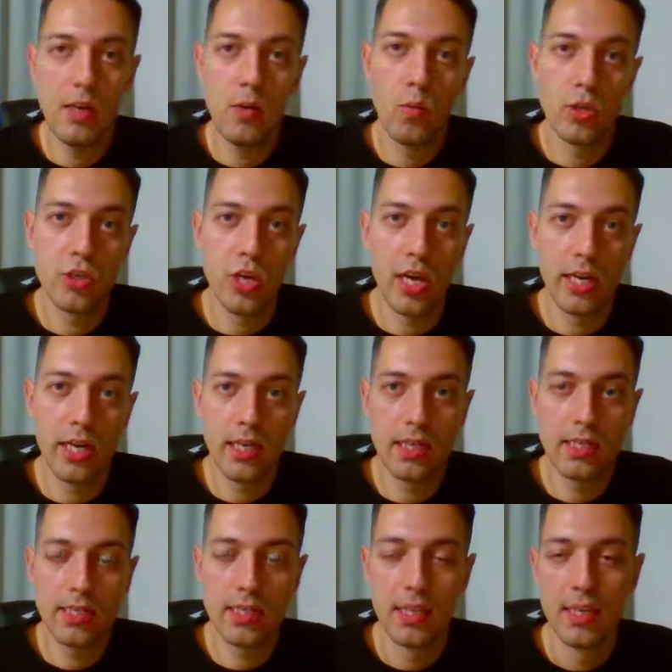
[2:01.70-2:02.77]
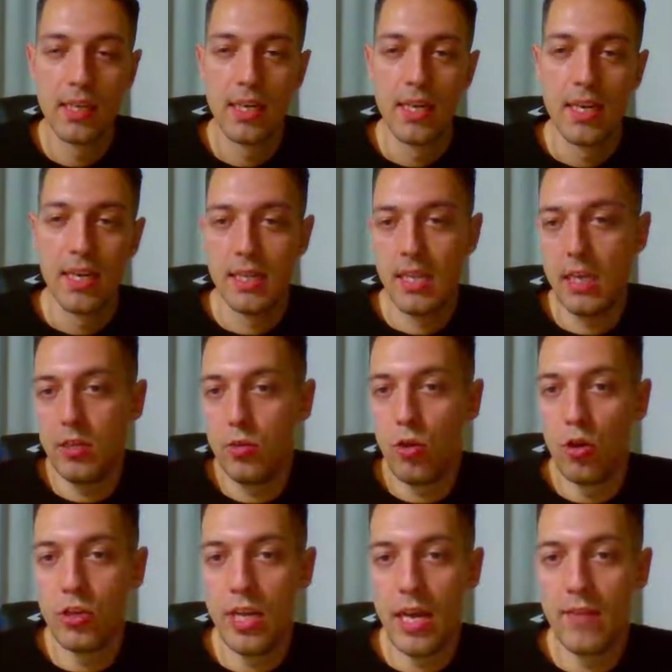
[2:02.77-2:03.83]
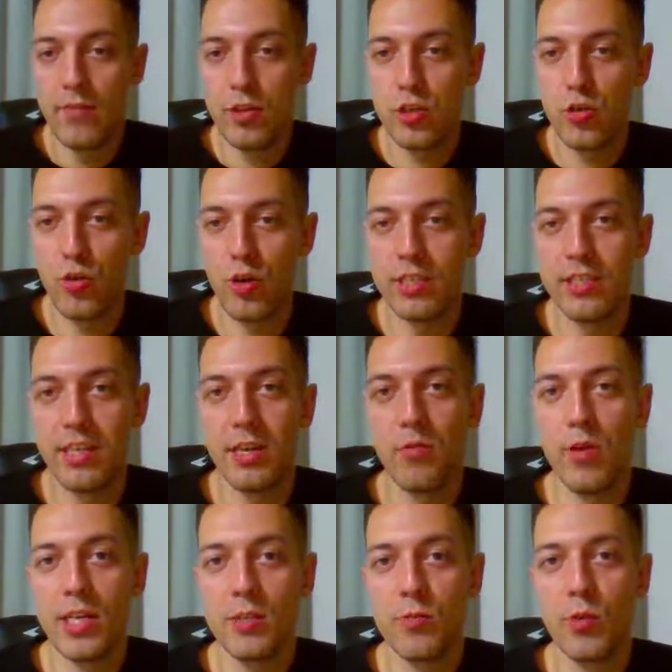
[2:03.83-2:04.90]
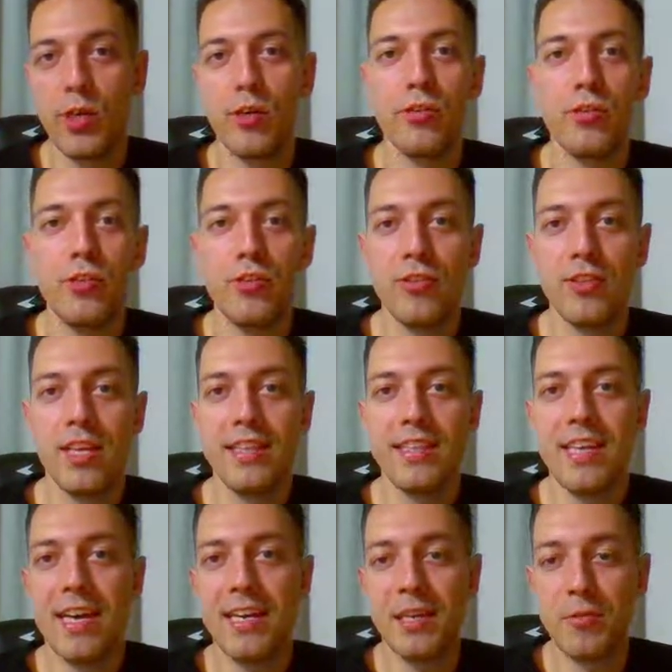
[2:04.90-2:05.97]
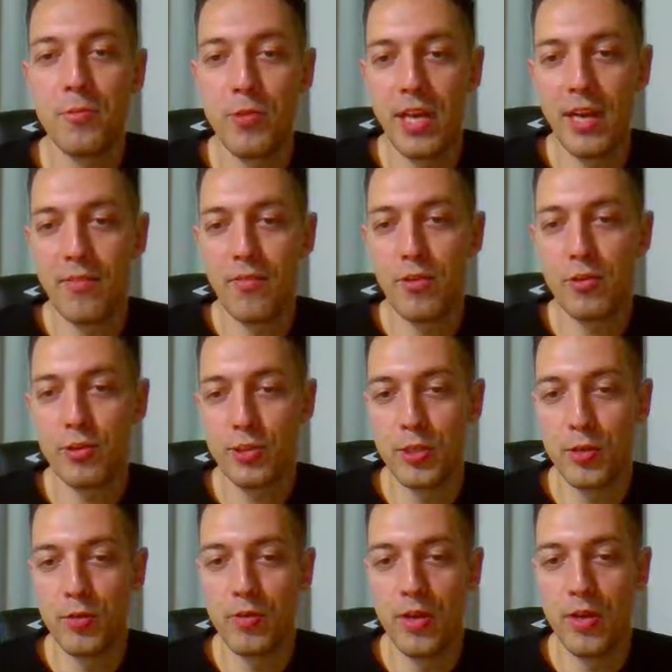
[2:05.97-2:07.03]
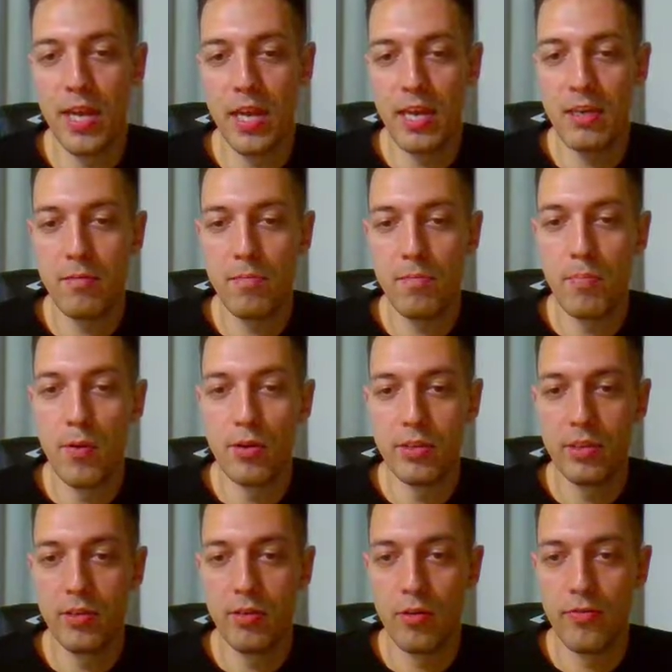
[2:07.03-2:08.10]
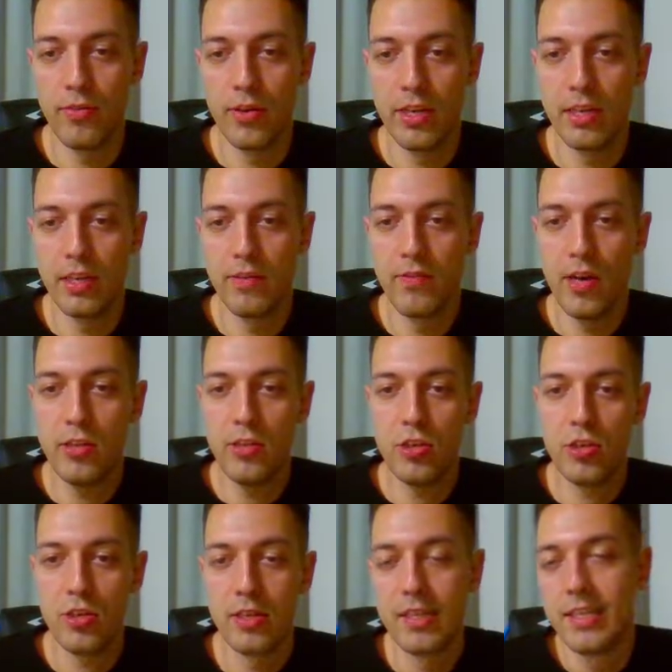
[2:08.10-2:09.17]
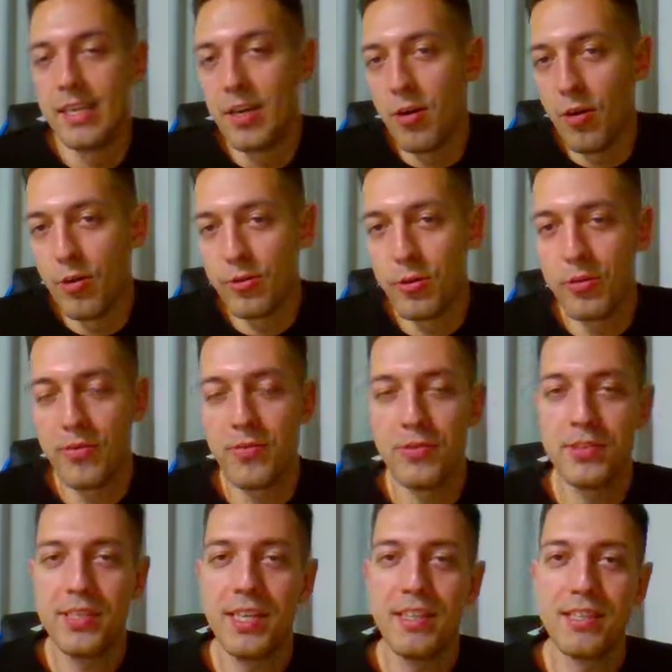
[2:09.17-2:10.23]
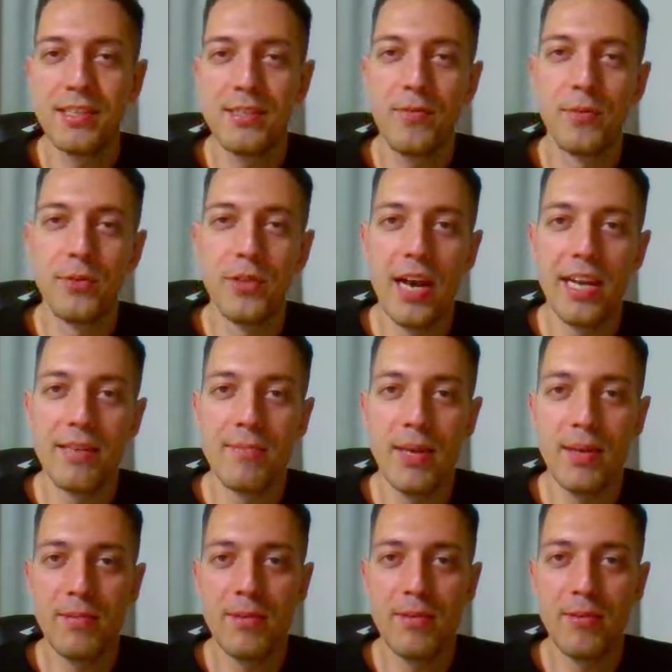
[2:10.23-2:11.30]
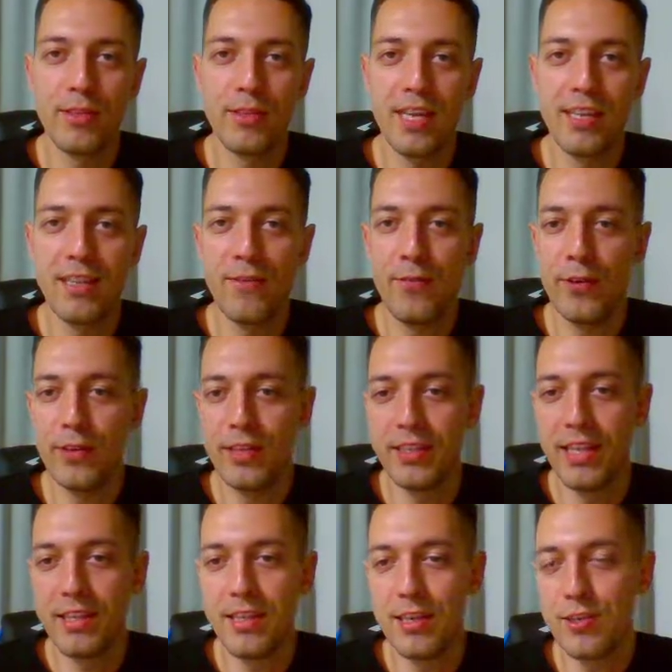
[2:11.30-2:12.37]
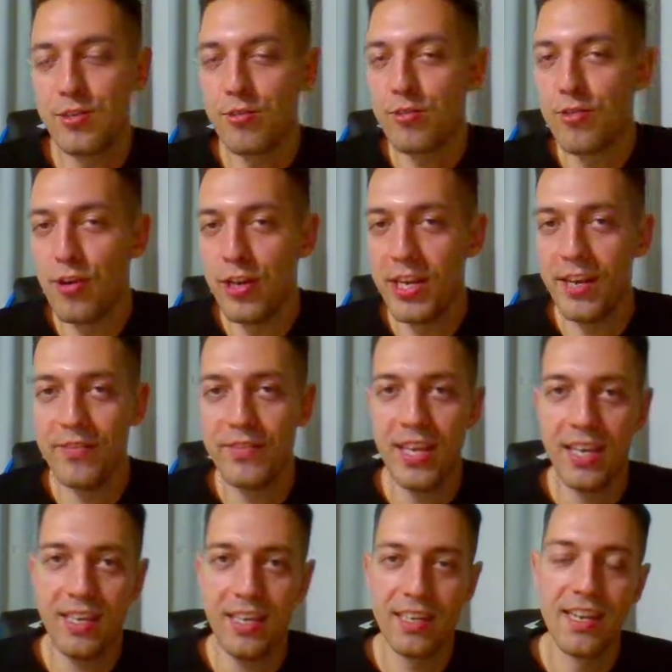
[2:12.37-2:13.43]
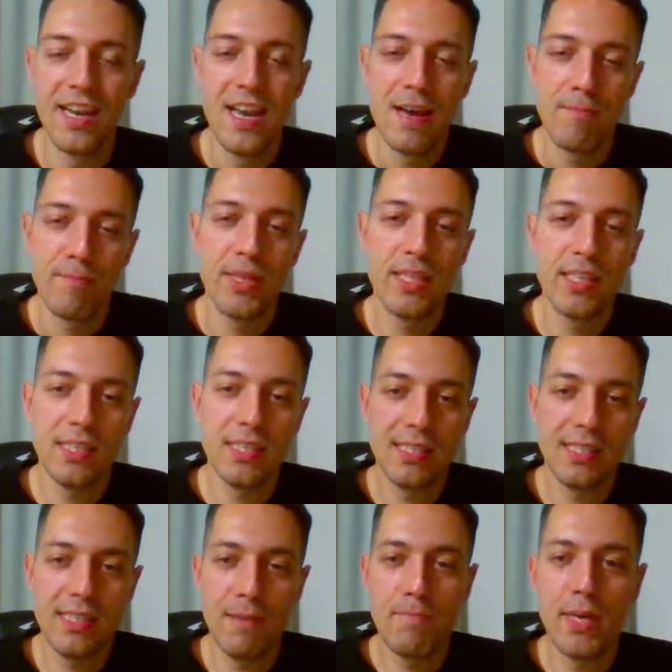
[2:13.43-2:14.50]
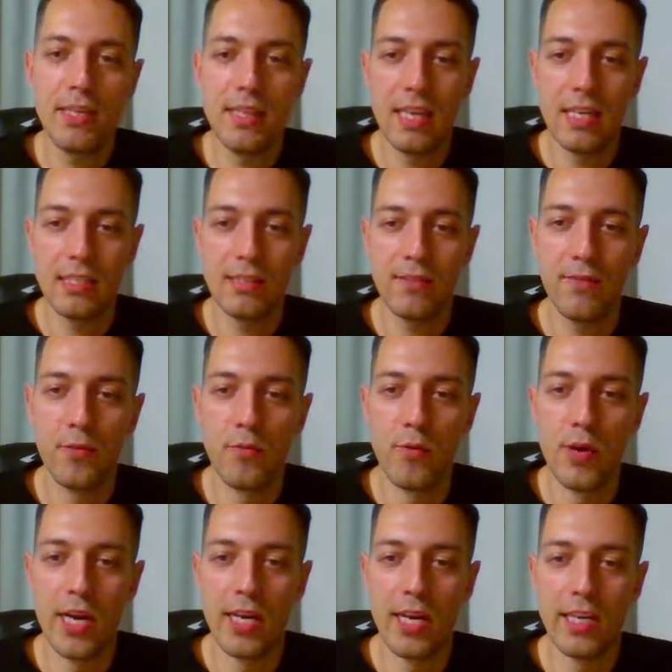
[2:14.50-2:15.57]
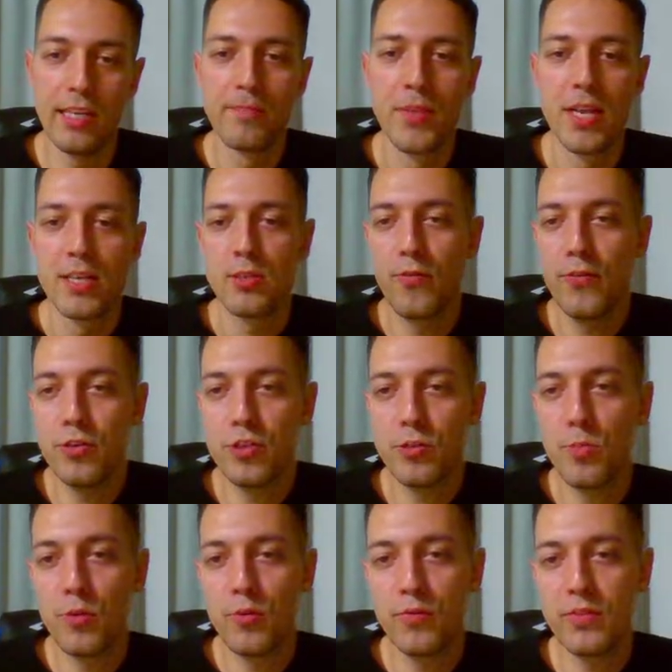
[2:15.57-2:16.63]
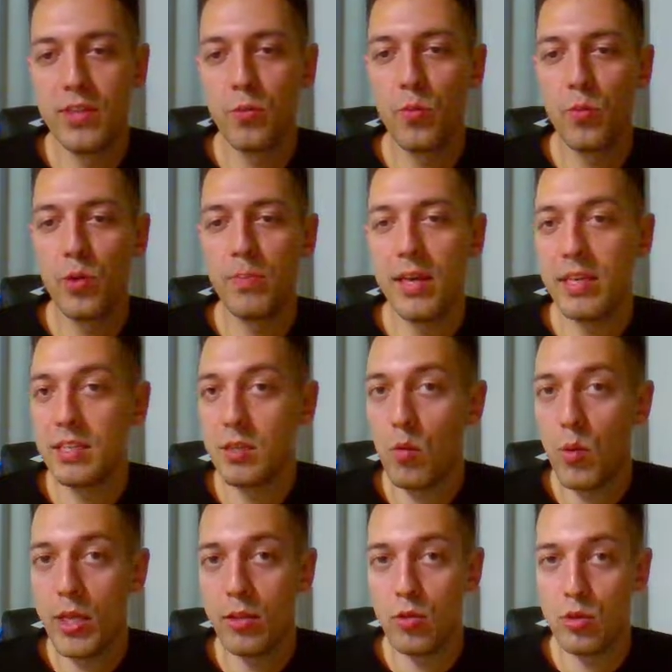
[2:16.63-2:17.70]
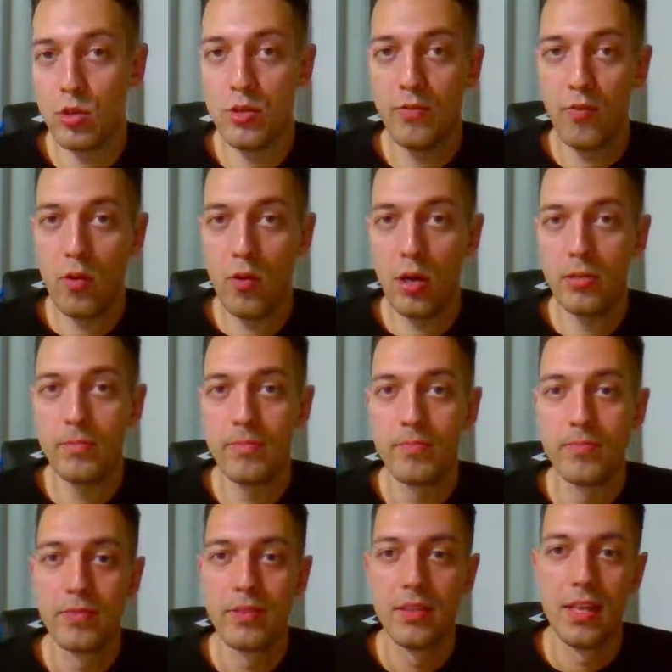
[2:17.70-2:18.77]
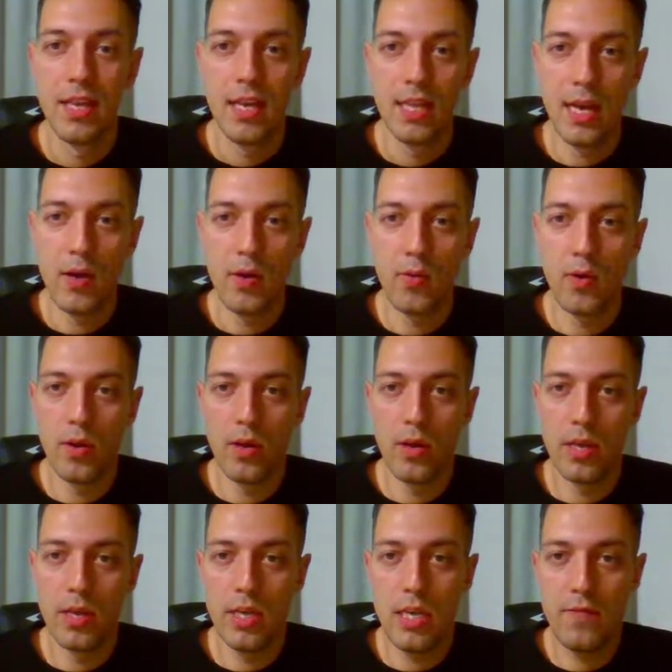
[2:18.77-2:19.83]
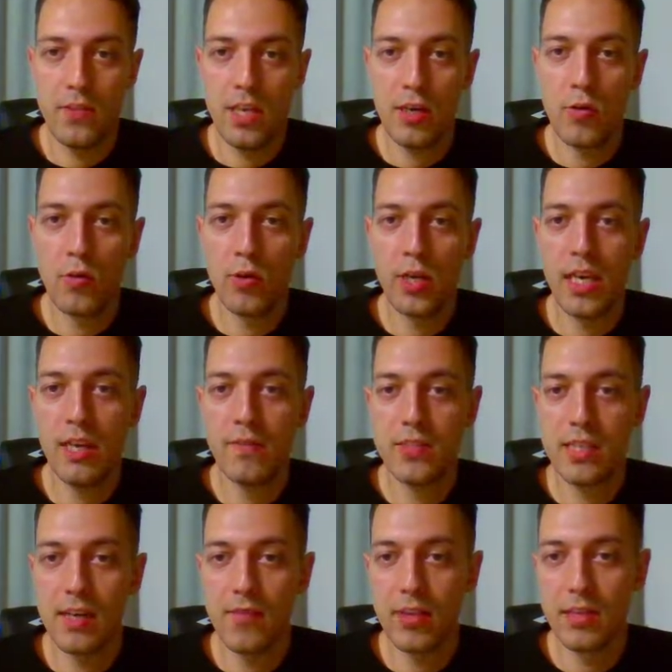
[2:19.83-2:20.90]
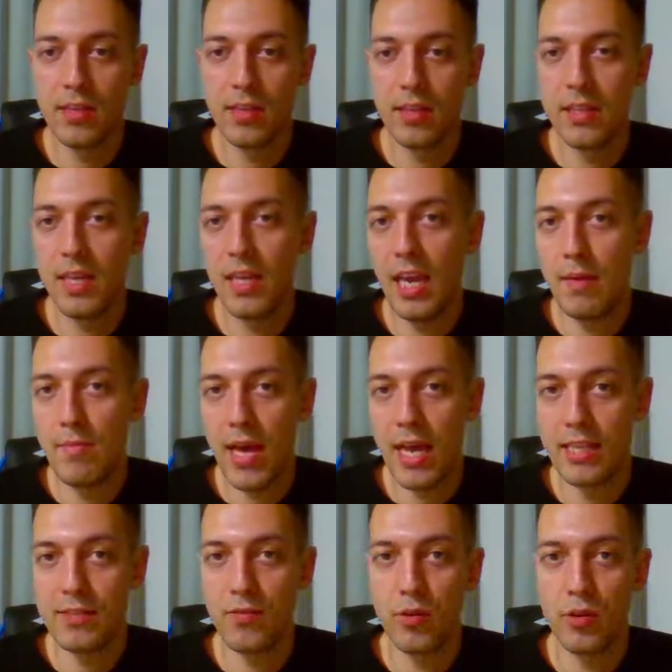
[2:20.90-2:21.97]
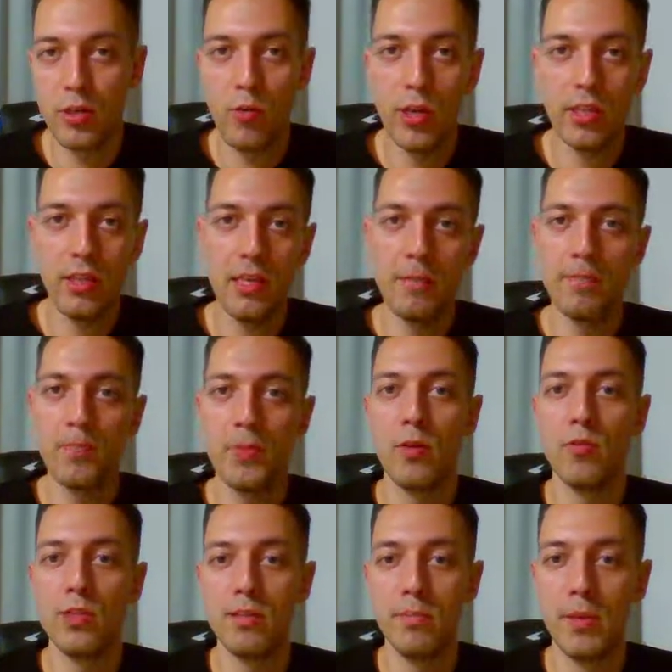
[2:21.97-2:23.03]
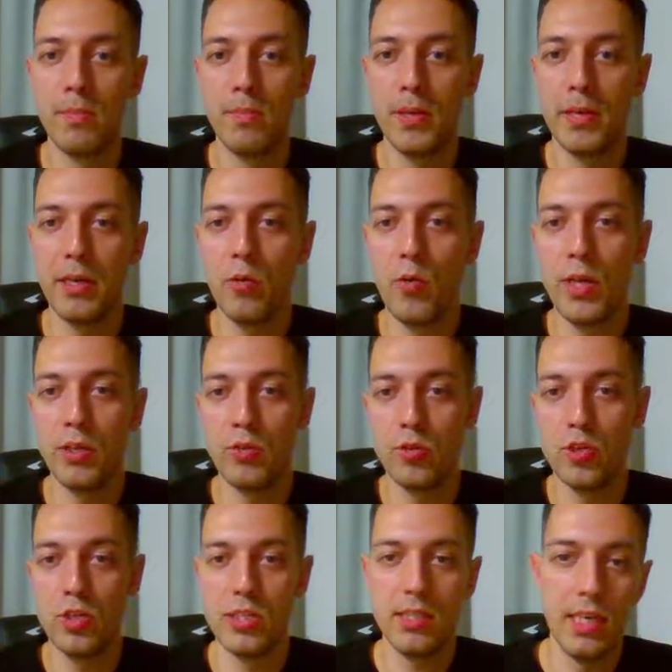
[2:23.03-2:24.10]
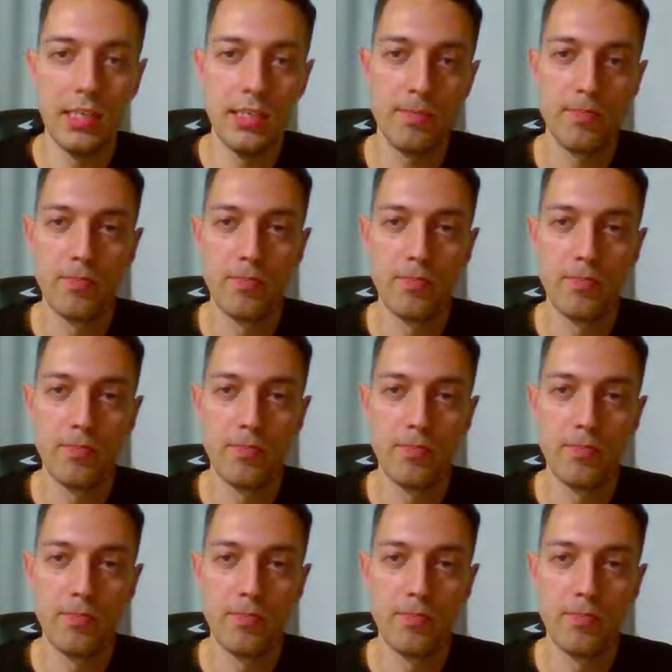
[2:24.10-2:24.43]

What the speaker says: which I guess they don't have a choice, otherwise we continue the attack and we have also a pawn of an advantage. Although if you see this full line, maybe you could think differently that they should not have taken, but this is the big test for white. So first move that we play is queen to g4. Now if they go king f7, the game ends very quickly. We simply play queen to g6.